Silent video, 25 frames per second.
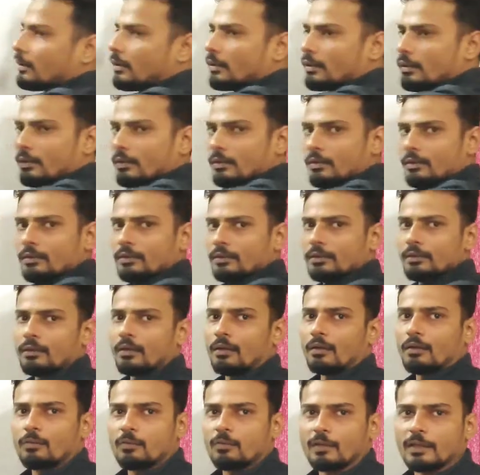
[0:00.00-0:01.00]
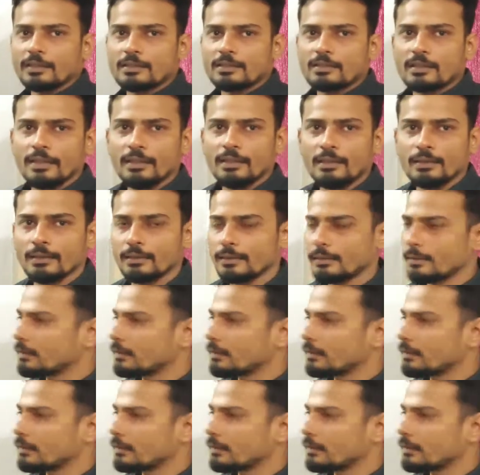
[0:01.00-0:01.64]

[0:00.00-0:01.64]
your clockwise, right?